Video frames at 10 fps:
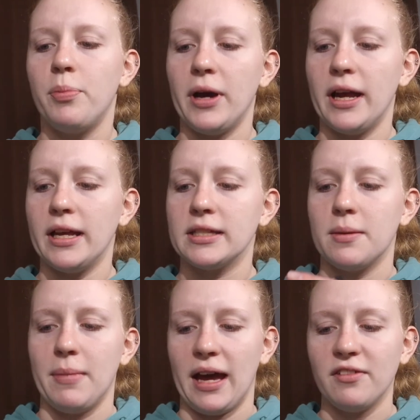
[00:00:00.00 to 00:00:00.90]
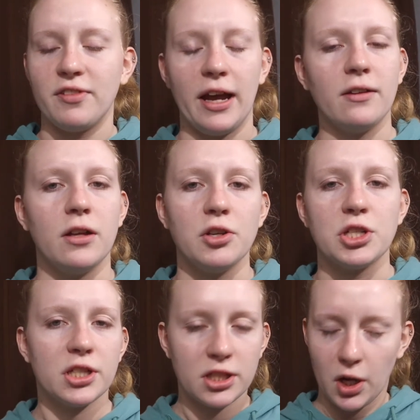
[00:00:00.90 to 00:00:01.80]
but it's a mattifying
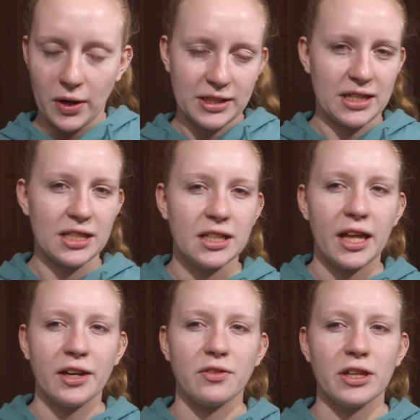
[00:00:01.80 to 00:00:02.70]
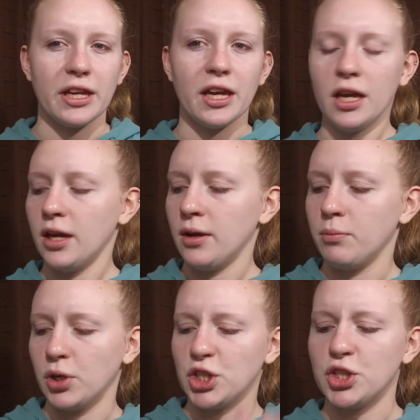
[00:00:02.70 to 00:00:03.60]
lotion, so it doesn't like really
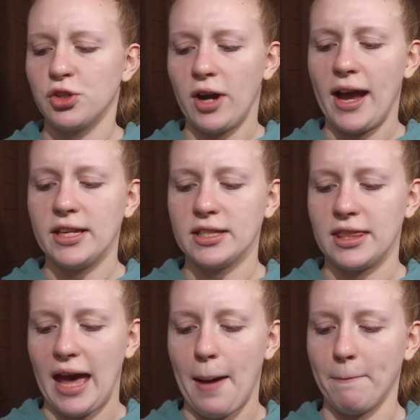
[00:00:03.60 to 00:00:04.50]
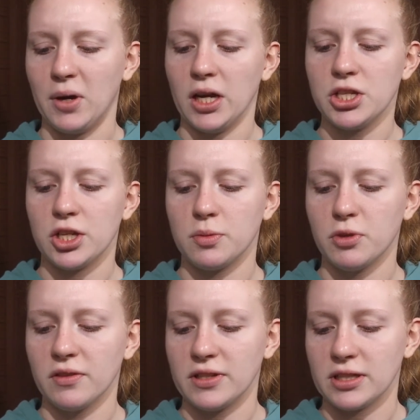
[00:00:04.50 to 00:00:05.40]
moisturize that much. It's
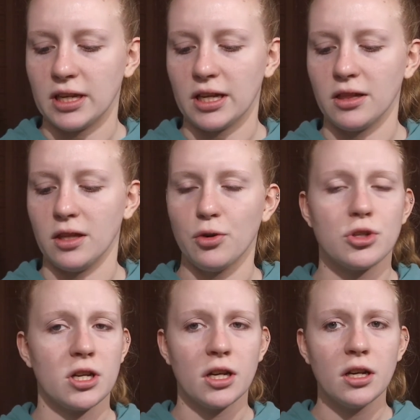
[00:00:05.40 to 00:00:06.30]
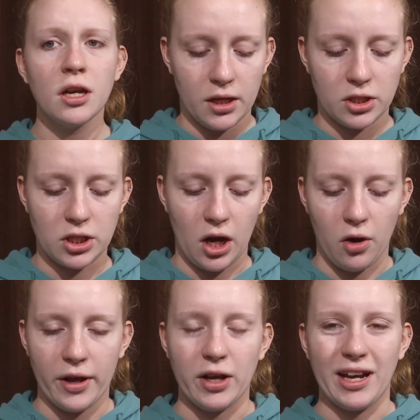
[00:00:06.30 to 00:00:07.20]
more of just like a lotion. So
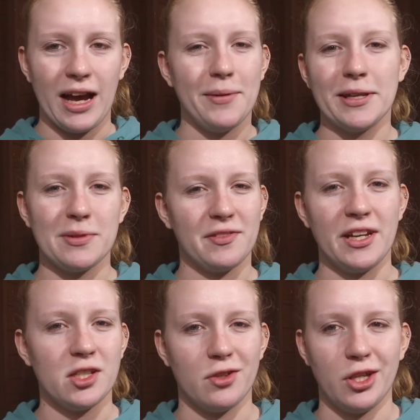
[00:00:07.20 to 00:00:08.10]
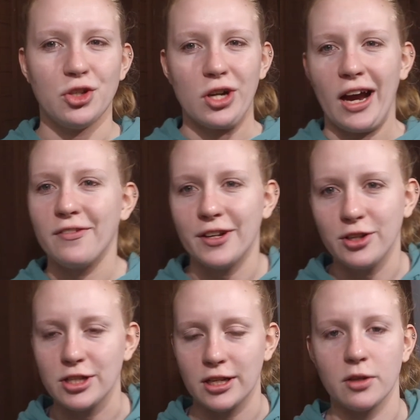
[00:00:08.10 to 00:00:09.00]
it kind of makes my face really dry if I
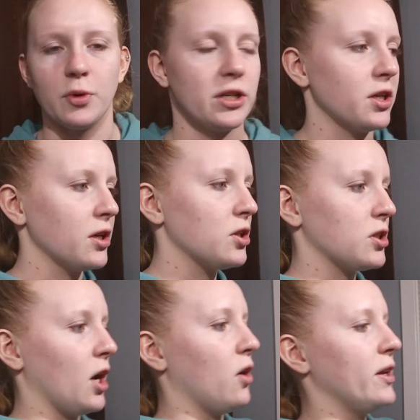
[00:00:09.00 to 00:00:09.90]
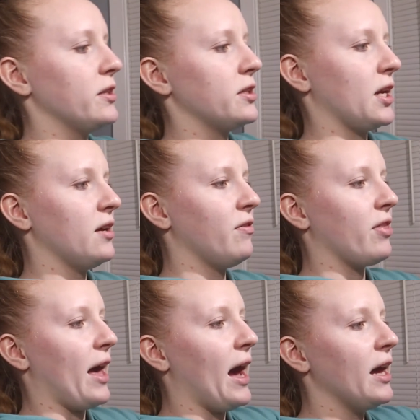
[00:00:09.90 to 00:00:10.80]
use it in the winter. So instead of
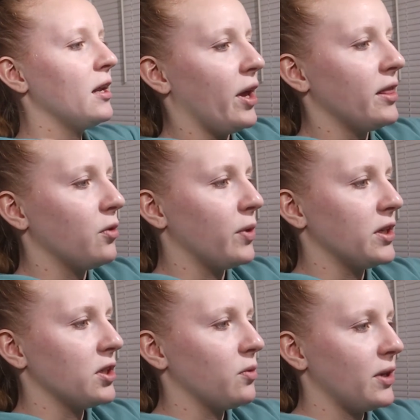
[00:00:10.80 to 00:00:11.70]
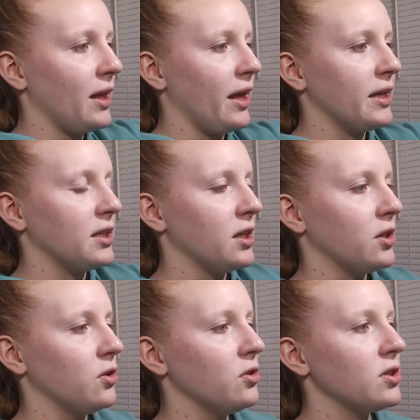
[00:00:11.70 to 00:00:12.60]
that, in the winter, what I like to
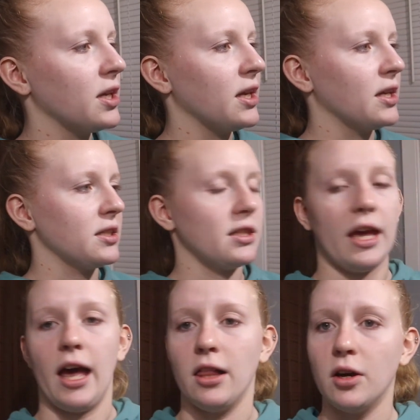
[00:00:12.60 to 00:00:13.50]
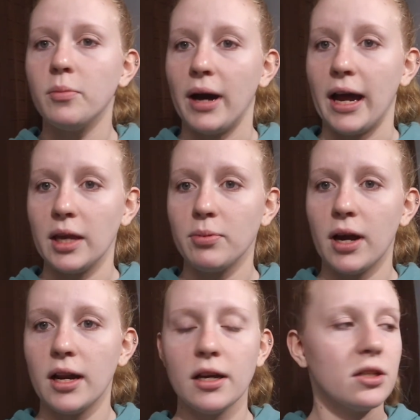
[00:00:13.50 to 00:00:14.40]
use is the Hello Body
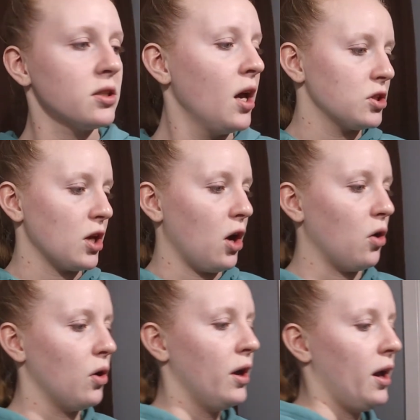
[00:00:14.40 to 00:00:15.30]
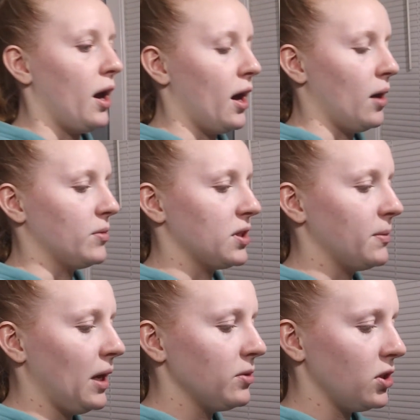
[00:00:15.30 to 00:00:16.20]
products. So
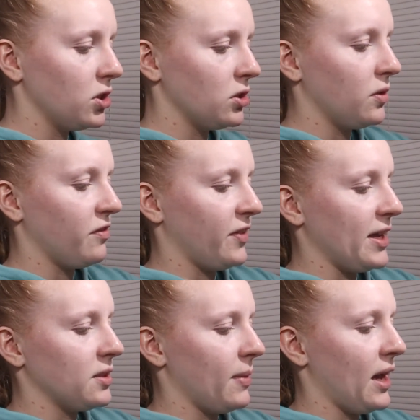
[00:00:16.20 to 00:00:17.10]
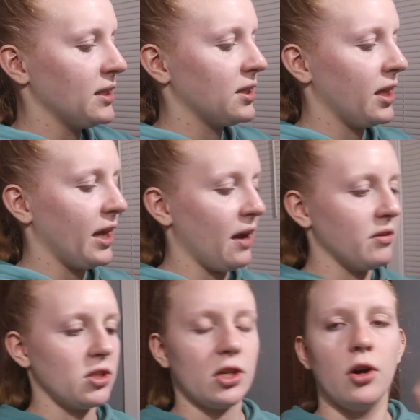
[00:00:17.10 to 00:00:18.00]
sometimes I'll do a face mask. They have
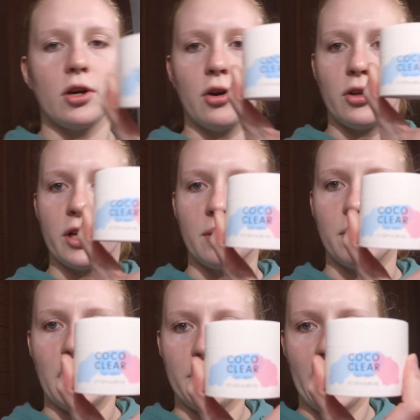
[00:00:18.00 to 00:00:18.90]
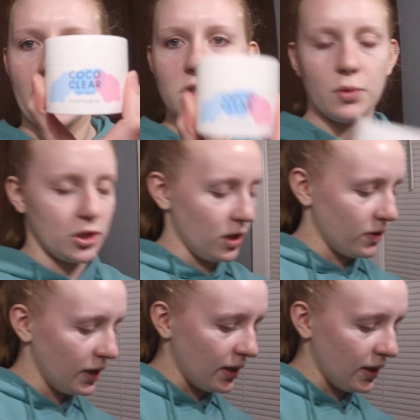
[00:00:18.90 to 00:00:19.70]
this Coco Clear Mud Mask, which I really